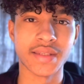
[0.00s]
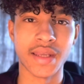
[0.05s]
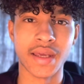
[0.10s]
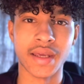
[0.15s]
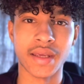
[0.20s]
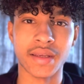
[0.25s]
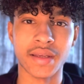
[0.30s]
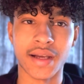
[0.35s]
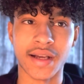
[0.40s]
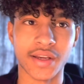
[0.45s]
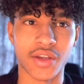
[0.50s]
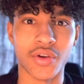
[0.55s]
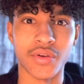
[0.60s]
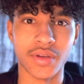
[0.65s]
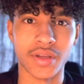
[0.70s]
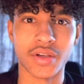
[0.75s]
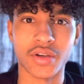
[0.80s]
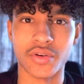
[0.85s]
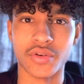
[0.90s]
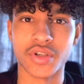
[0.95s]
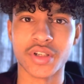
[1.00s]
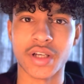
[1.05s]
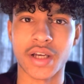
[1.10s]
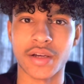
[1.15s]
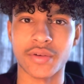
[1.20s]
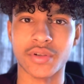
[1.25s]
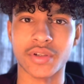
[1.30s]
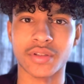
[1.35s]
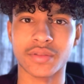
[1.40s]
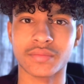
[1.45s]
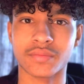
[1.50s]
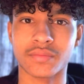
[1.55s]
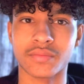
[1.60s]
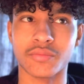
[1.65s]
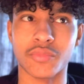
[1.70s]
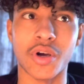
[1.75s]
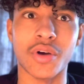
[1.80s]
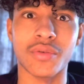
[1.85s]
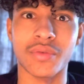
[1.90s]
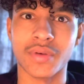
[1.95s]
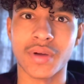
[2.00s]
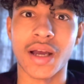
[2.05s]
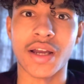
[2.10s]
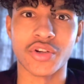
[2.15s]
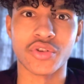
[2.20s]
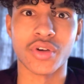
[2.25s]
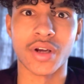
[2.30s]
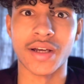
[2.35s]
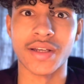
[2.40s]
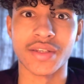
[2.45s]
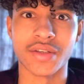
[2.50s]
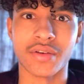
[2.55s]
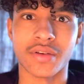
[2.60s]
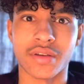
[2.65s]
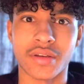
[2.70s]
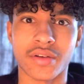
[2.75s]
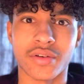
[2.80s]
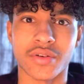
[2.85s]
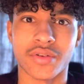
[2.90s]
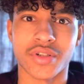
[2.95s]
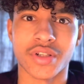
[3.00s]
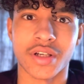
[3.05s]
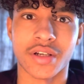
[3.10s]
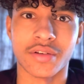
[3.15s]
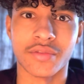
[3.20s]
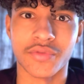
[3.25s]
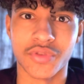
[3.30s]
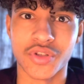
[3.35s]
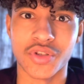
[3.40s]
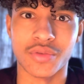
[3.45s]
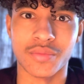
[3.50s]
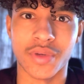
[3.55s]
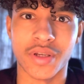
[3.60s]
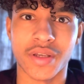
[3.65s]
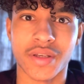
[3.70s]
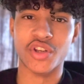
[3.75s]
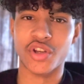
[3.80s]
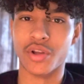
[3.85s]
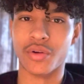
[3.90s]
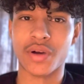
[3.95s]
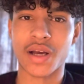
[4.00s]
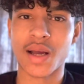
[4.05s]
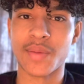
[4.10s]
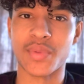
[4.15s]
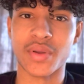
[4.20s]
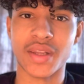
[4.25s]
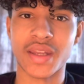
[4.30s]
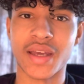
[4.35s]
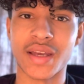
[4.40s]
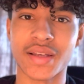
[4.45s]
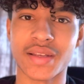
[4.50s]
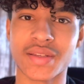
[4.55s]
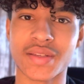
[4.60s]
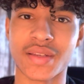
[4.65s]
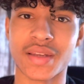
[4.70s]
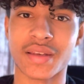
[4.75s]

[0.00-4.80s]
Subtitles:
day, I go in the cold shower. Well, I tried to go in the cold shower for 2 minutes. You know what happened next?